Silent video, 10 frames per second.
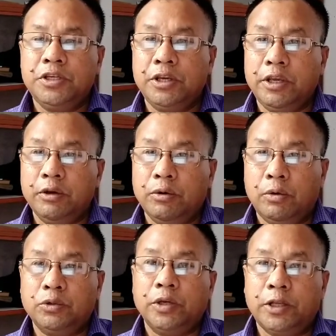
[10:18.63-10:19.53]
He
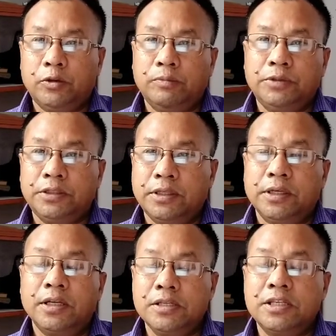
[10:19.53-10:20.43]
also adopted
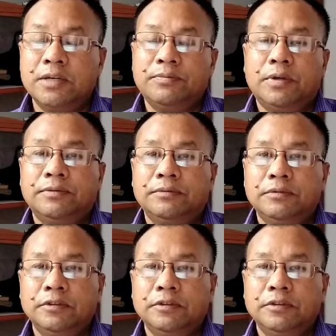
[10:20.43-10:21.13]
the concept of